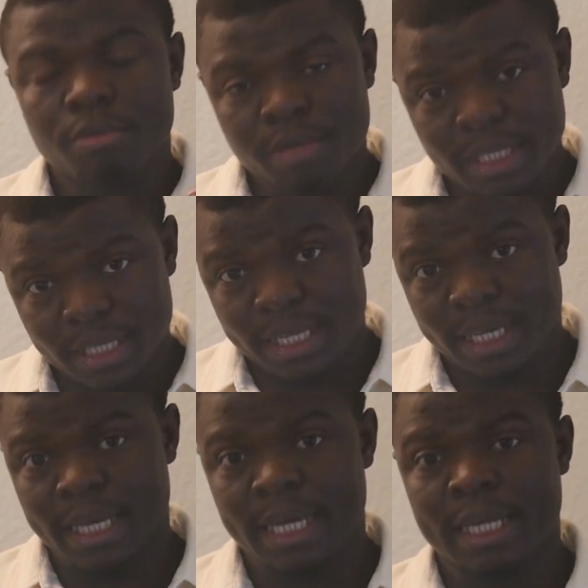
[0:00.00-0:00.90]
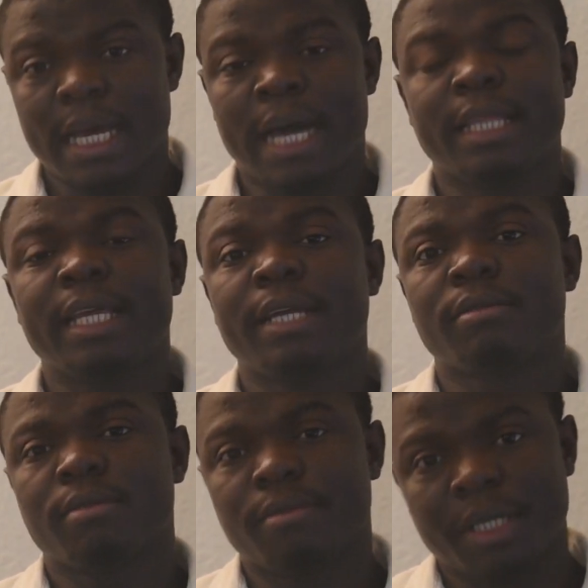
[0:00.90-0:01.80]
read it again, and then
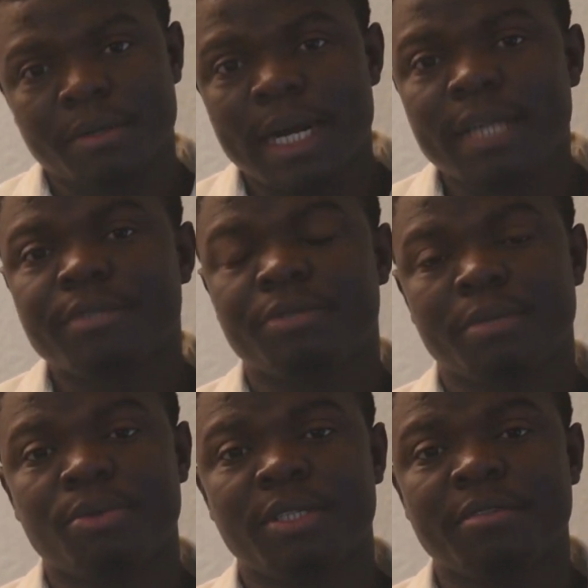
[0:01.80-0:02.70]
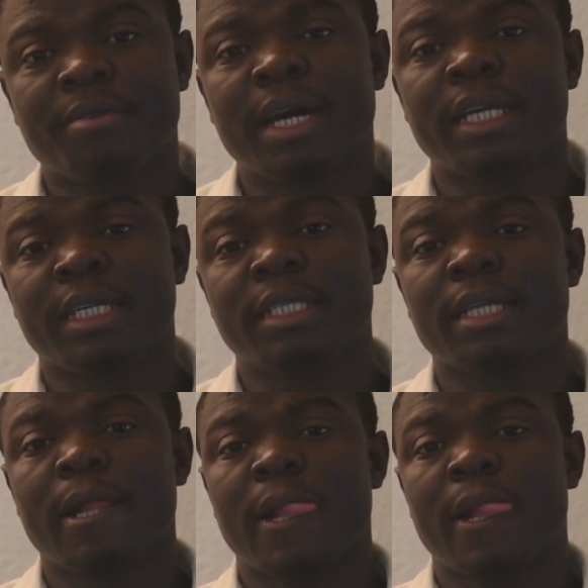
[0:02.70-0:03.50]
rewrite, remodify it.